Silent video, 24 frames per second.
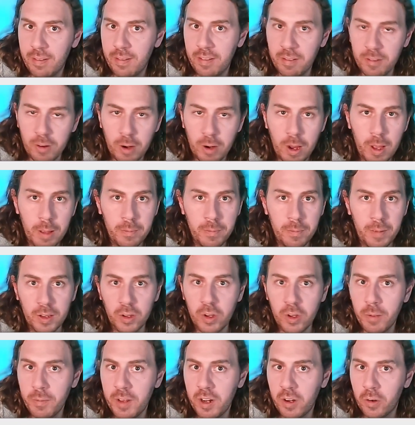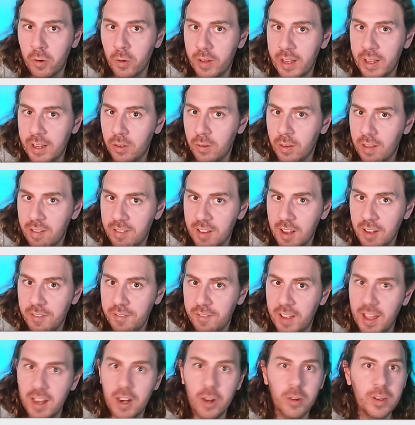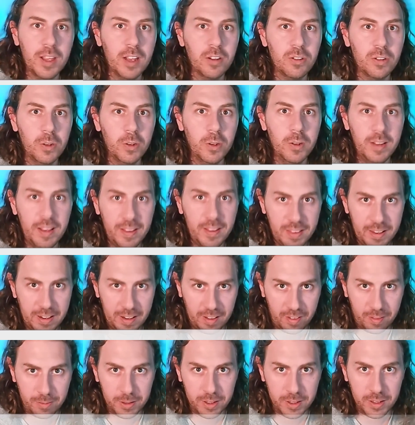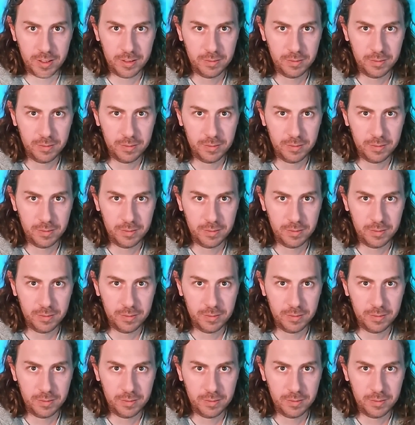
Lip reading: subscribe, and comment and all that good stuff. And I'll catch you in the next one.